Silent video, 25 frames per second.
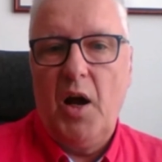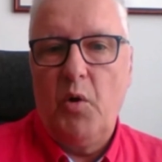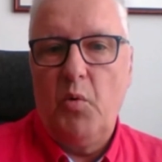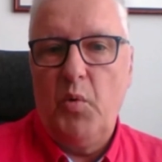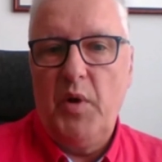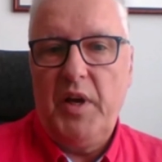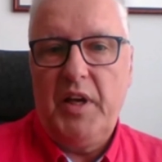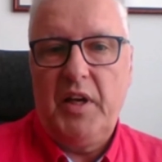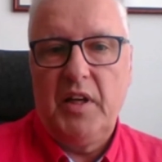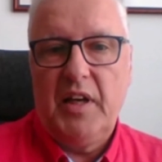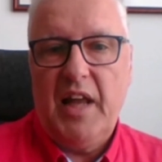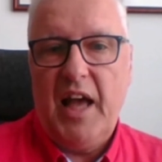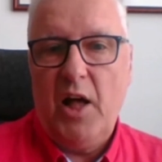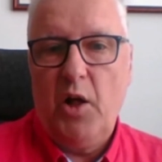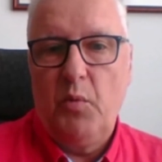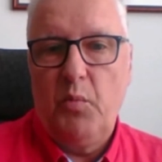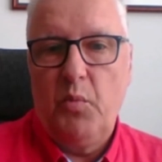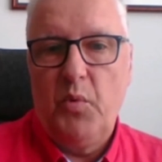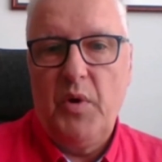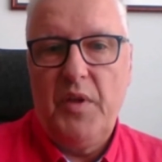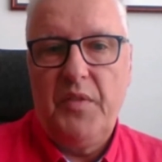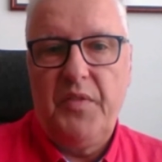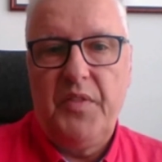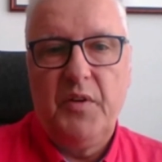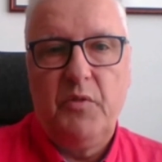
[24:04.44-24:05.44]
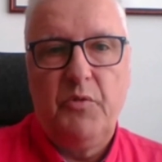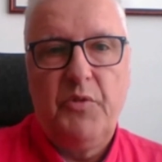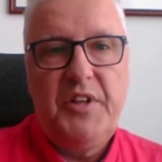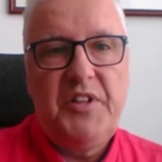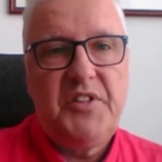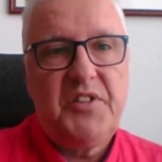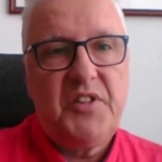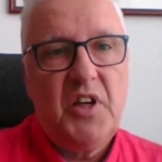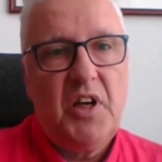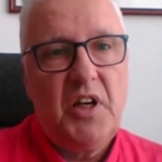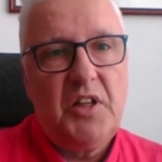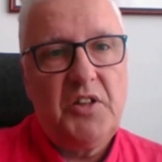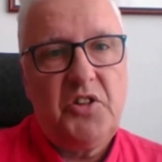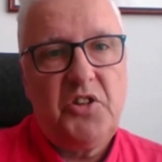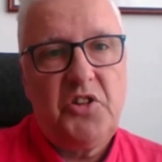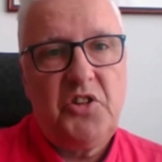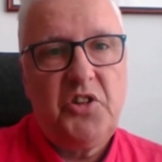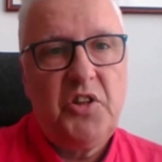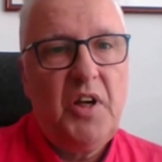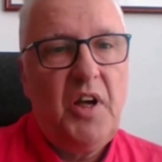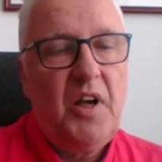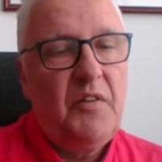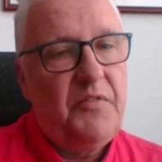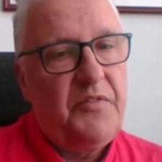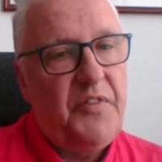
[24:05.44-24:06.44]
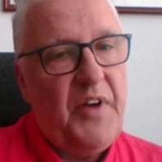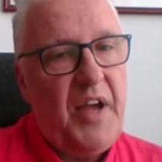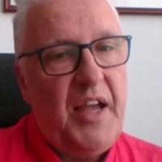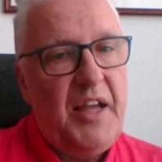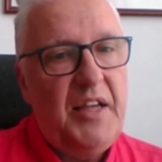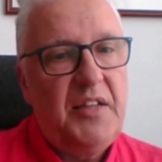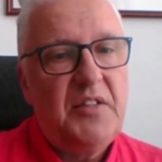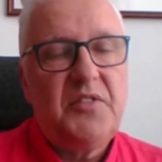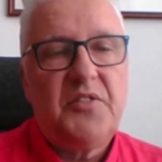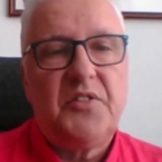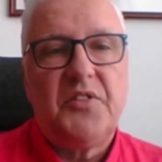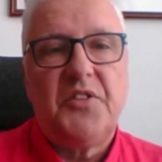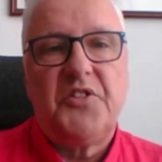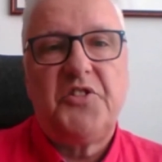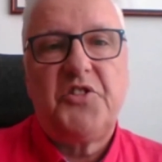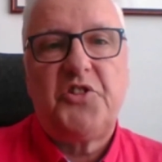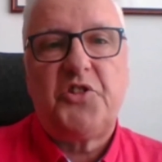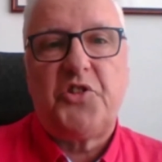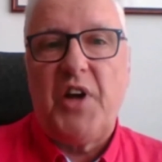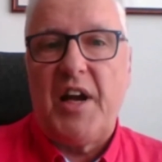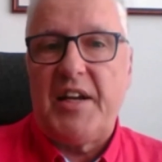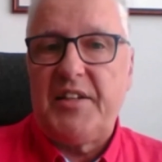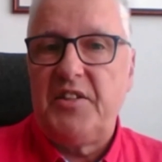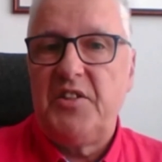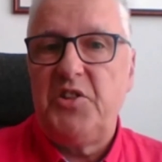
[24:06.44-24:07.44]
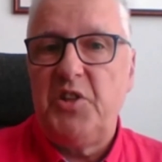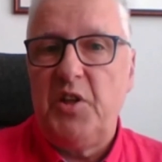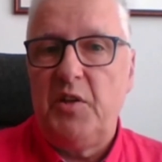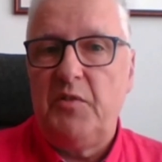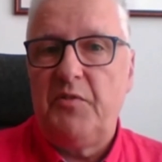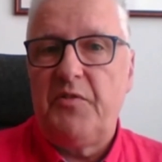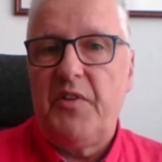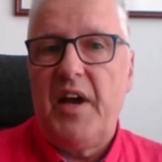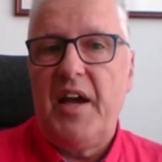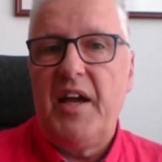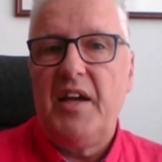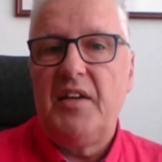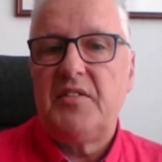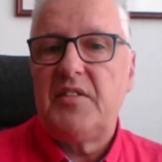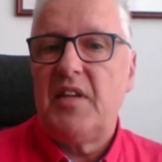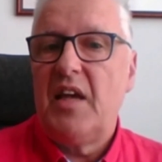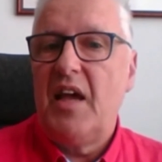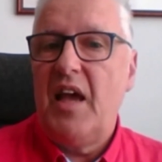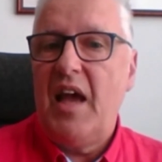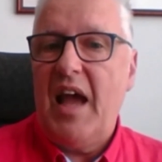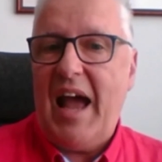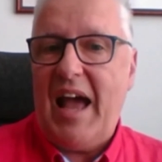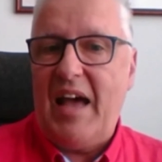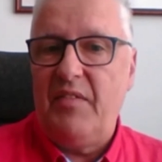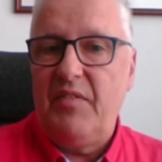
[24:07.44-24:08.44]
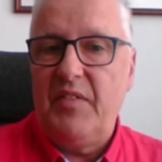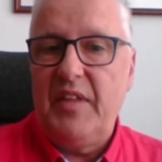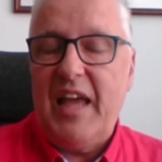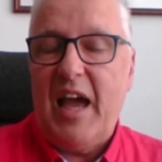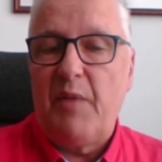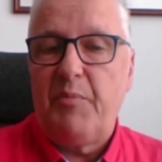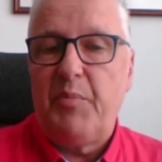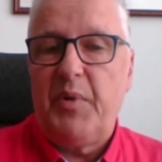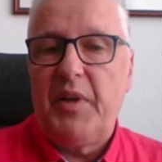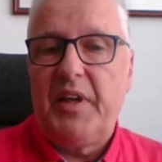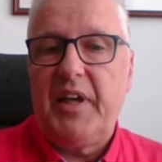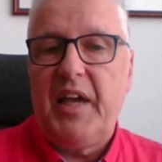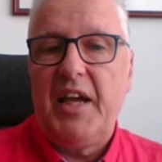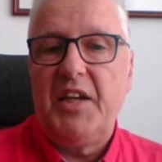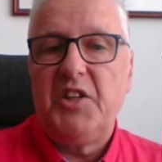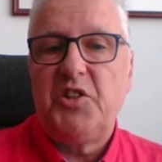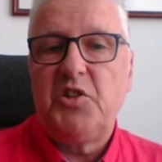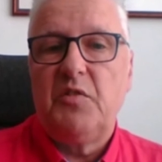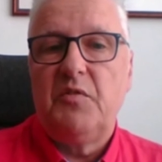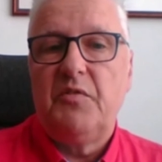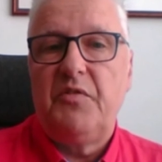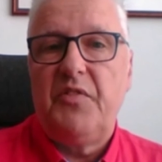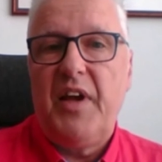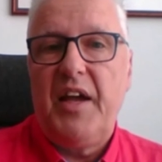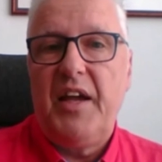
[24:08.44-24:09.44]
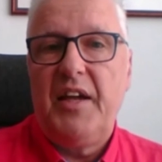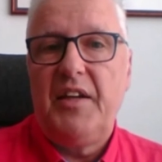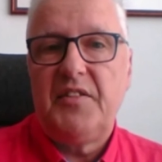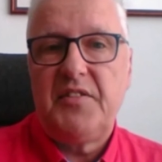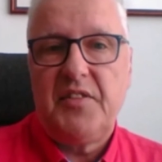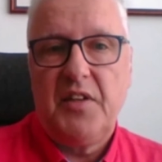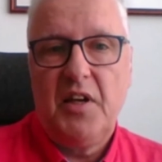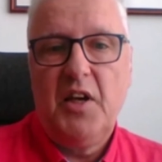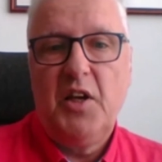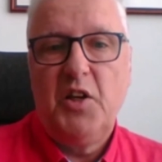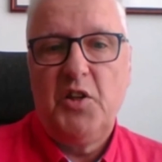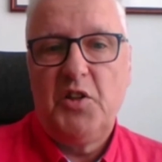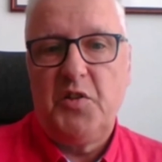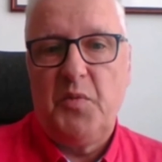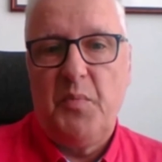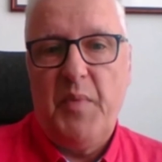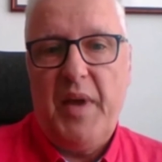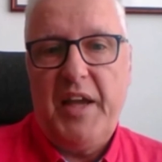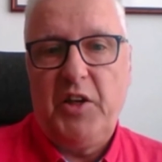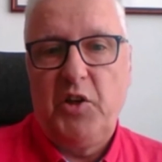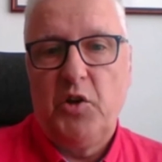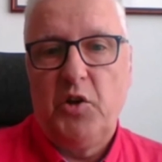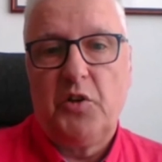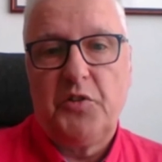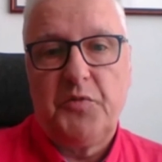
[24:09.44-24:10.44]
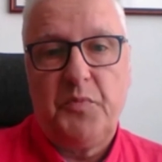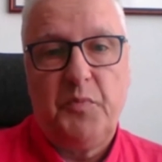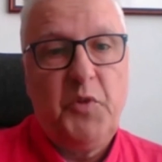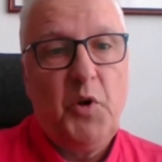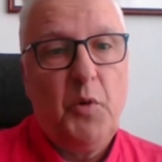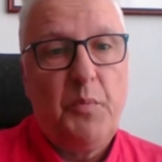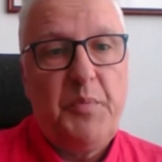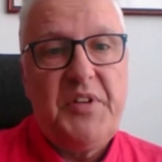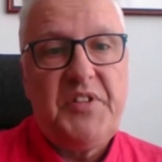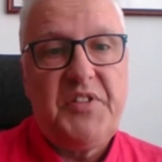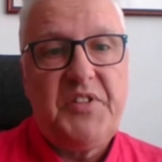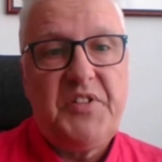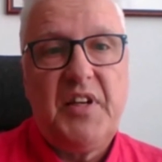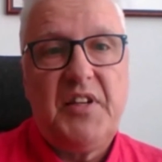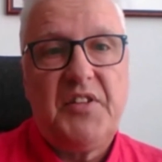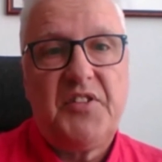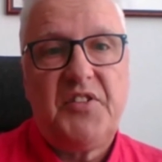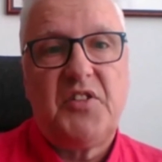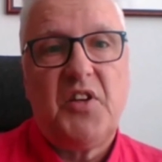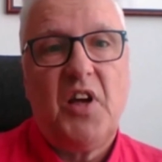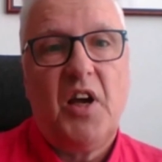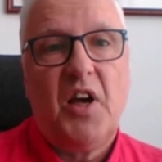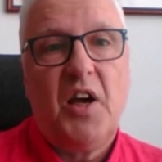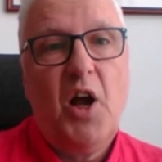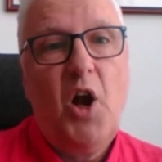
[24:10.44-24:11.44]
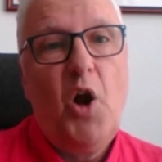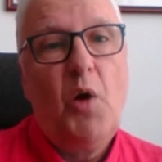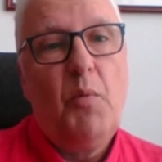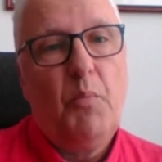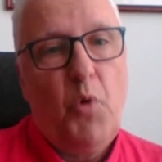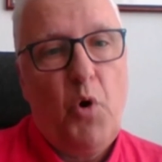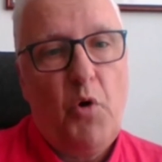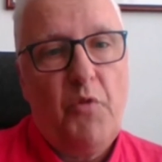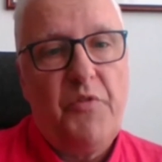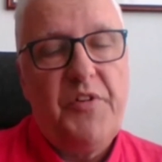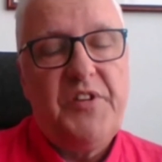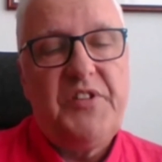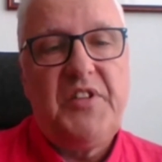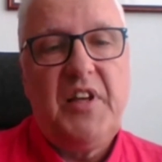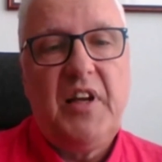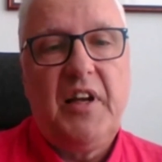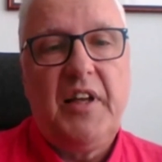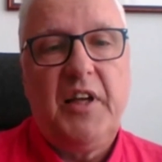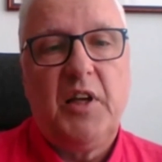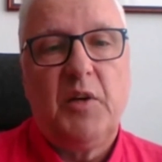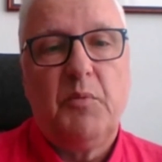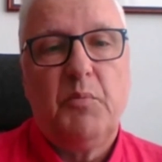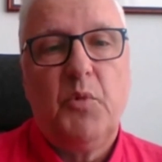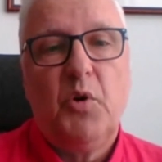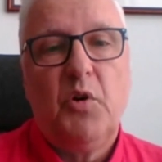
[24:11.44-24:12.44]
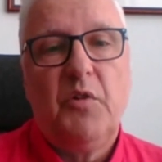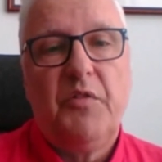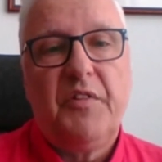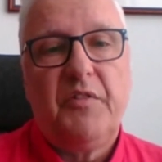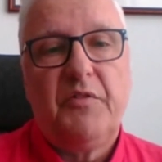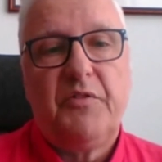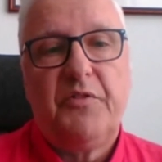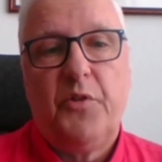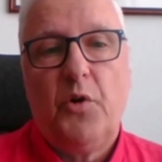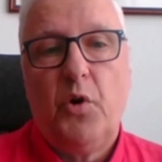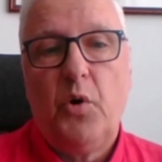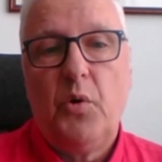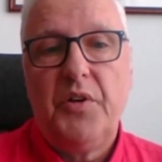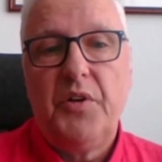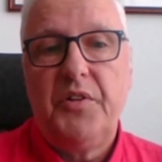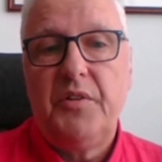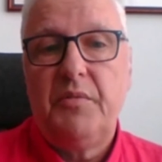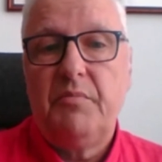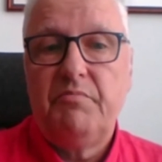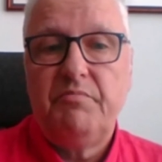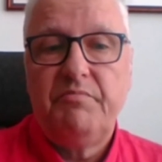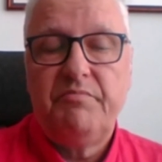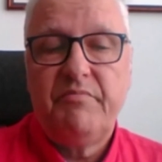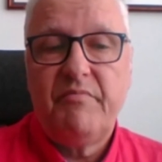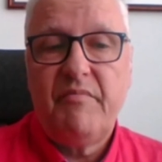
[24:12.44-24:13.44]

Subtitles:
We can help with the research phase, the strategy phase, and the application phase to make your business more resilient moving forward.